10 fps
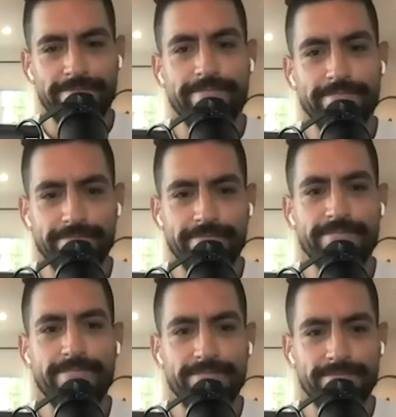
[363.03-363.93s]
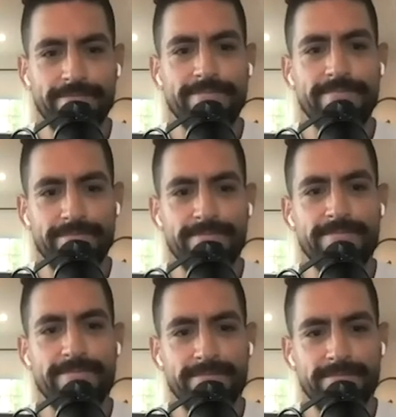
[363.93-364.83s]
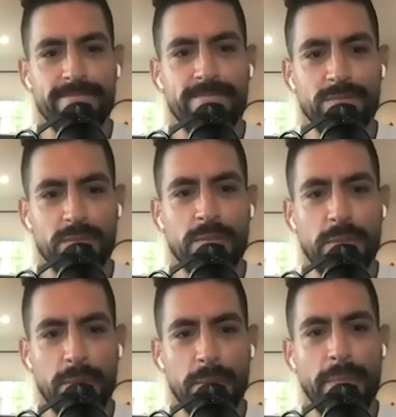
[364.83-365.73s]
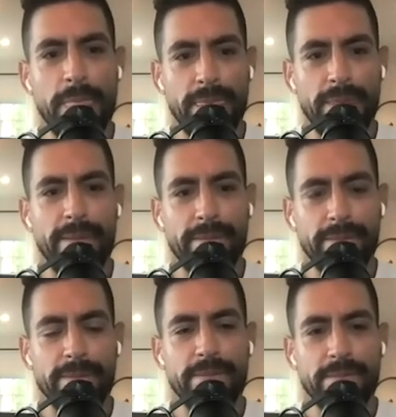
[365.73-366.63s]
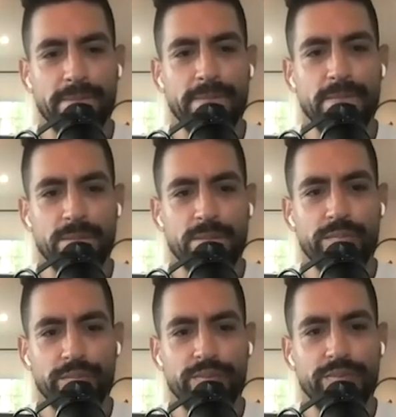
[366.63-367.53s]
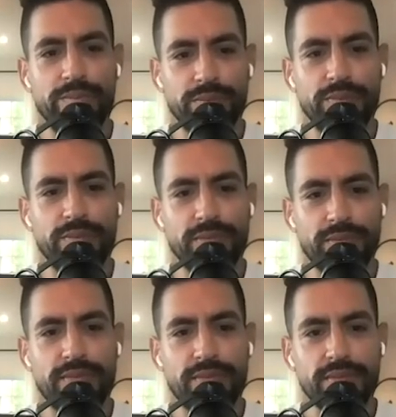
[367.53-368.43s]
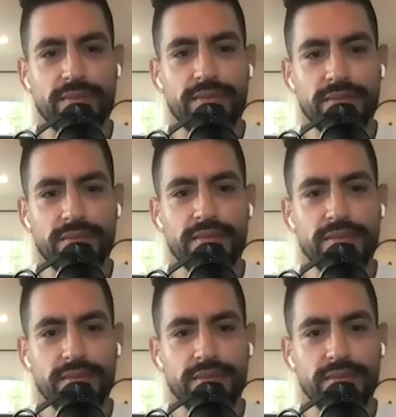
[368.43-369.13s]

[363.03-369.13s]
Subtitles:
The person shown says nothing.